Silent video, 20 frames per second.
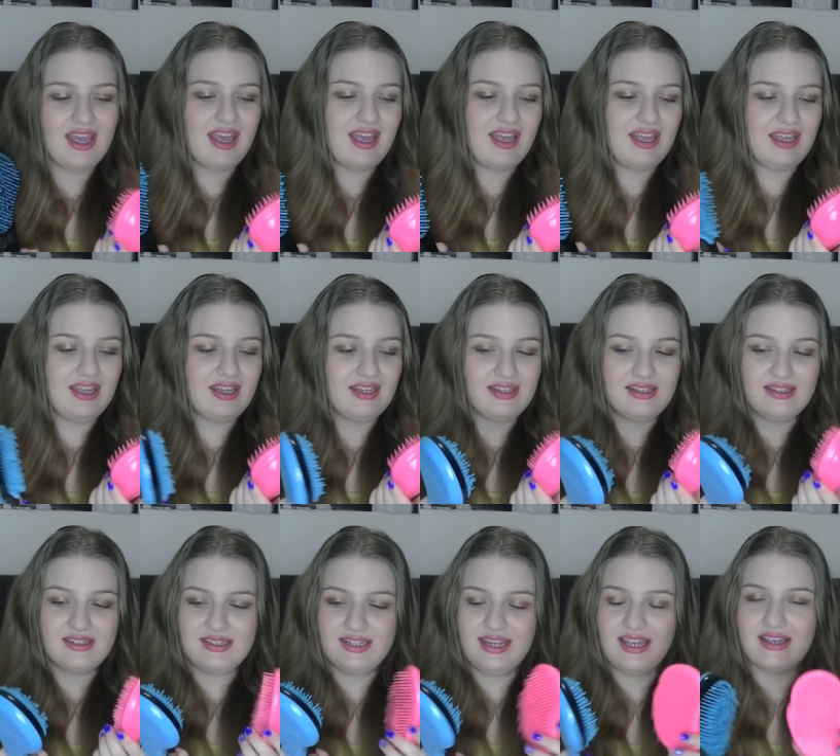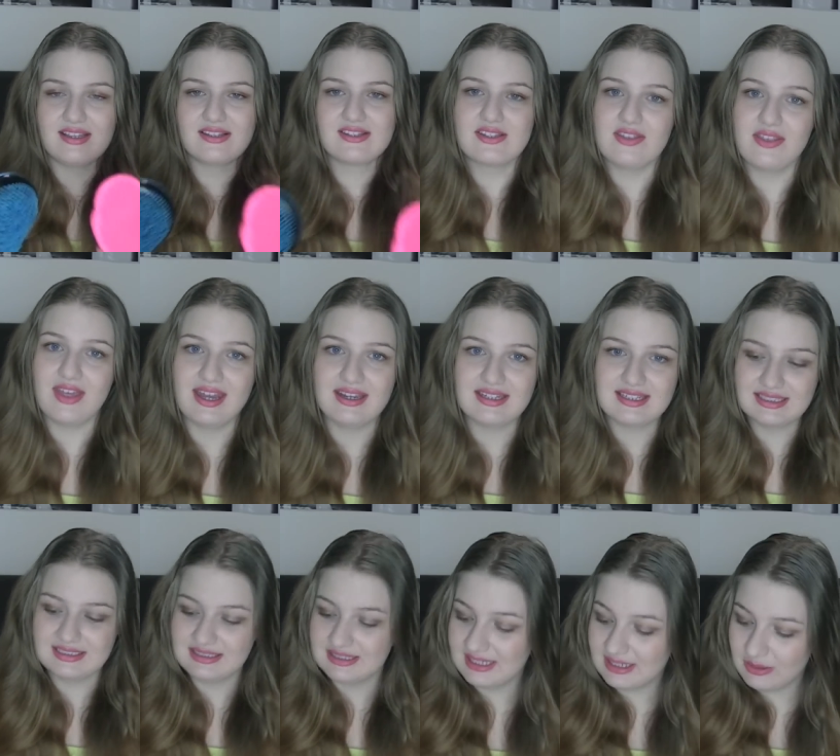and yeah so
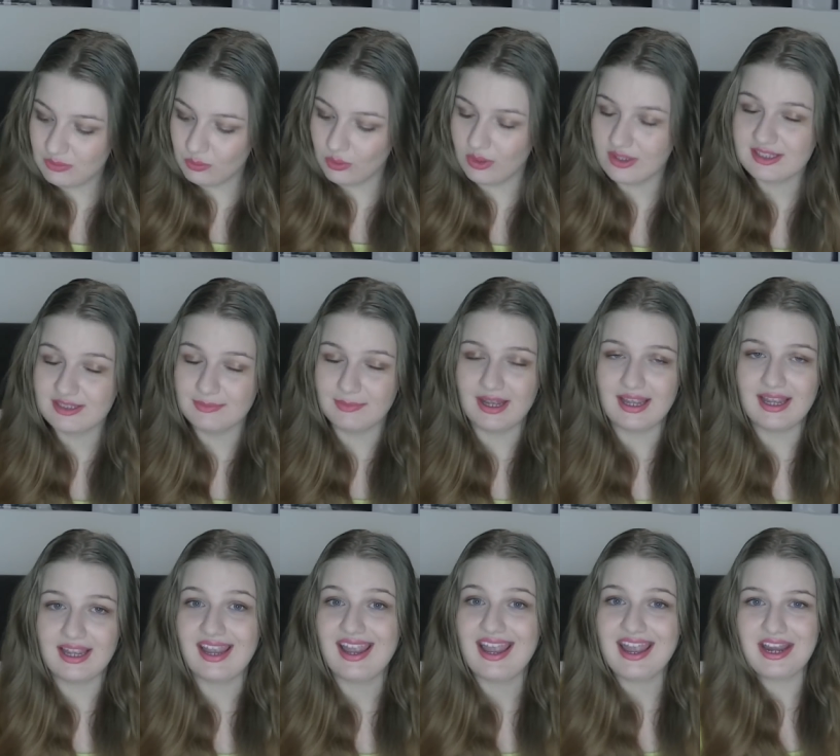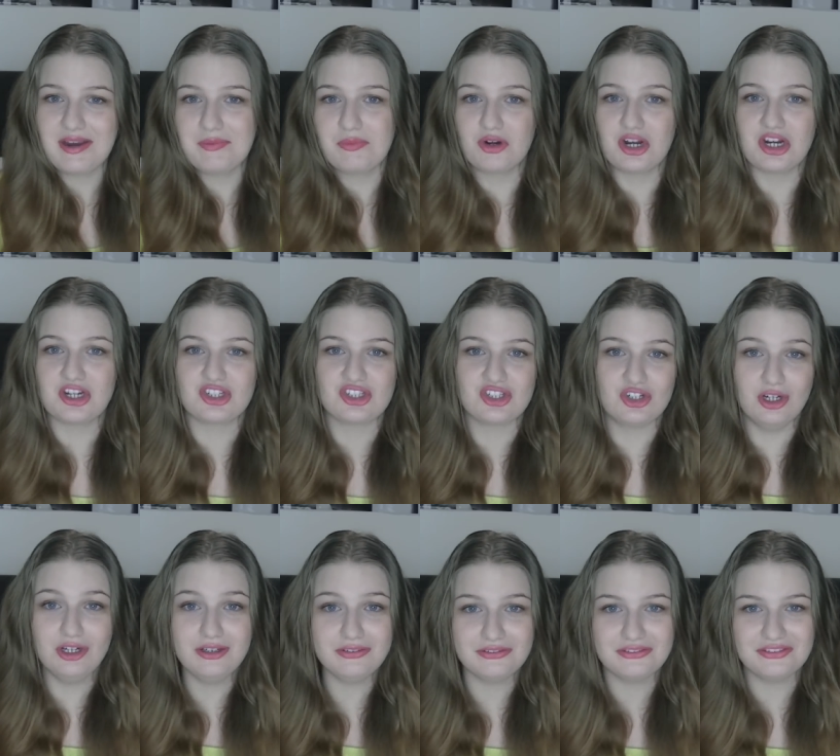that was my hairbrush
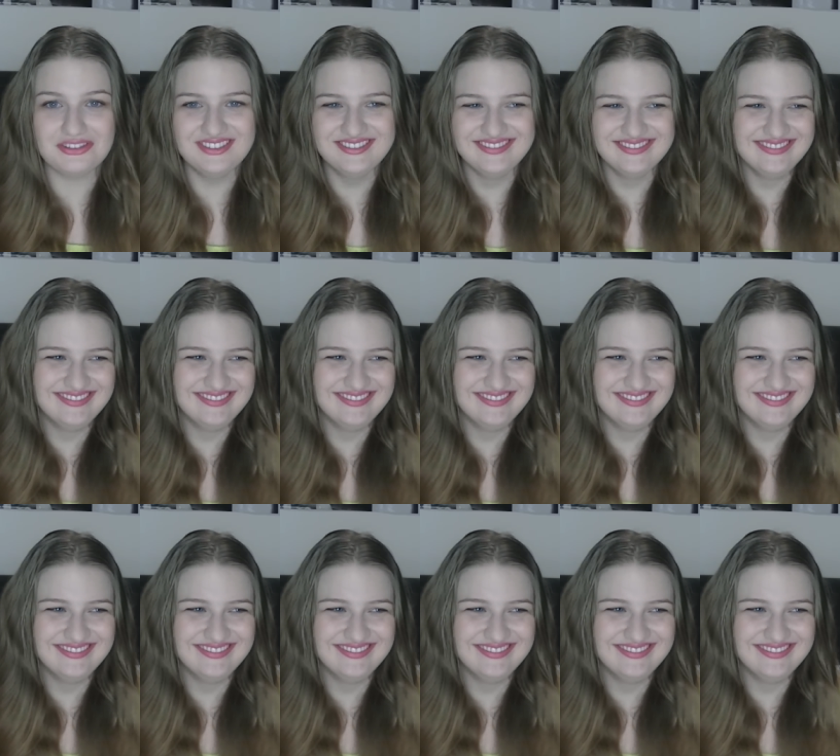off